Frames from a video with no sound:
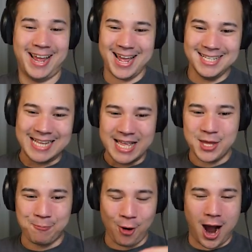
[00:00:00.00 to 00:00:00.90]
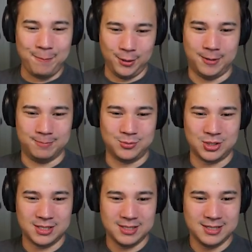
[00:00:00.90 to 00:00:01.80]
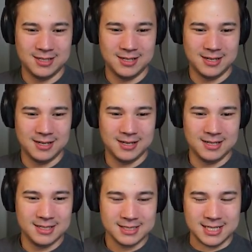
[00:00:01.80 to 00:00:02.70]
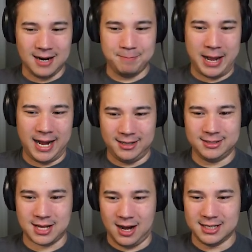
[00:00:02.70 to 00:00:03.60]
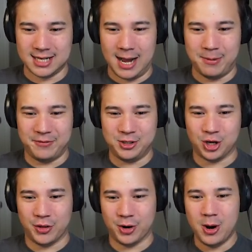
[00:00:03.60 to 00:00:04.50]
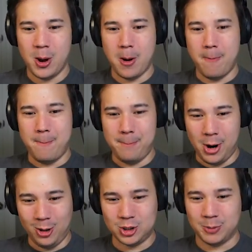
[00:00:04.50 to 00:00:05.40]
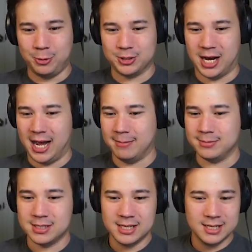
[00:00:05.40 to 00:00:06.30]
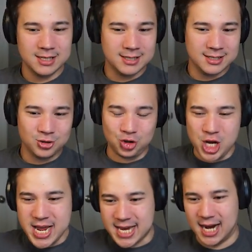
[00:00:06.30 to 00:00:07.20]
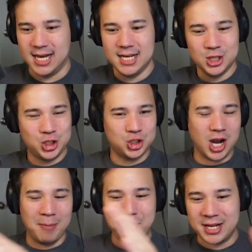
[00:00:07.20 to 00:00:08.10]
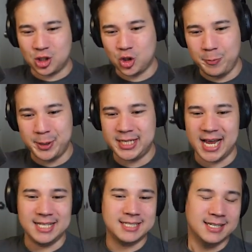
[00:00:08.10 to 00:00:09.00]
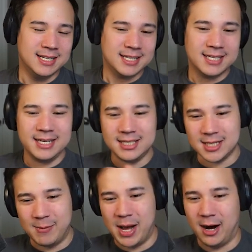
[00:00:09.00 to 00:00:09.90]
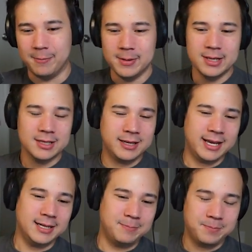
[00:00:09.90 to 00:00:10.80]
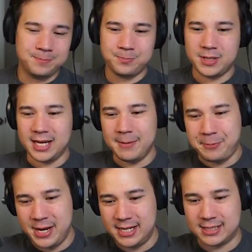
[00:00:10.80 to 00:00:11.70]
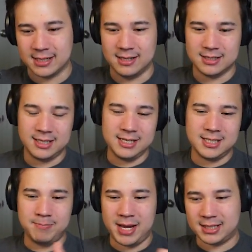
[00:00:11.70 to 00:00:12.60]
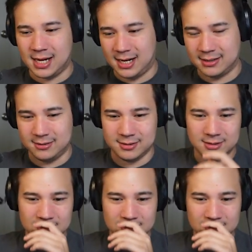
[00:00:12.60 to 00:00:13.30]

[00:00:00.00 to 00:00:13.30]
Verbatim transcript: It's like the problems compound on top of each other multiple times. Chica, stop that stupid dance. Get some help. Get a pizza. Get some McDonald's.